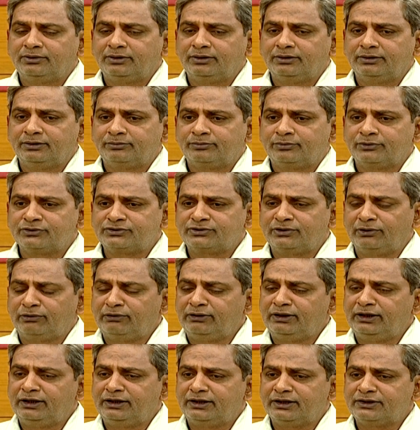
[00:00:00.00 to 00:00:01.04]

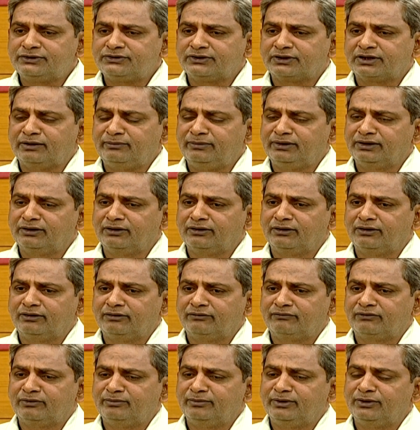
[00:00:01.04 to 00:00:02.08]
post-colonial literature coming
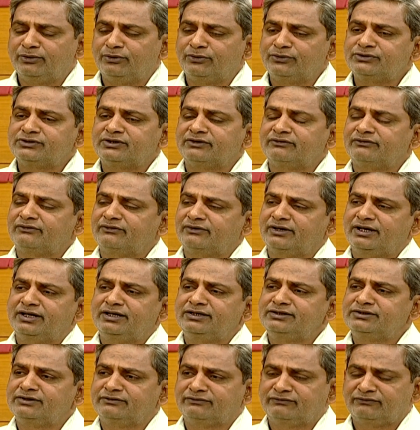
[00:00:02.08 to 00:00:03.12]
from a host of
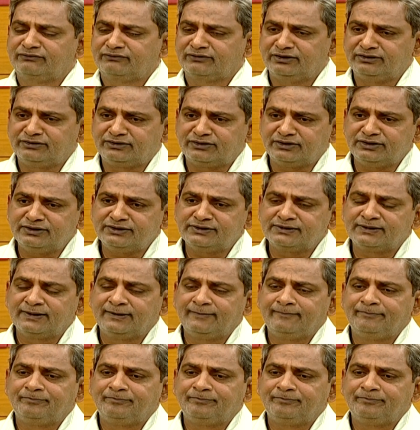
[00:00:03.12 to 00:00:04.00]
range of countries,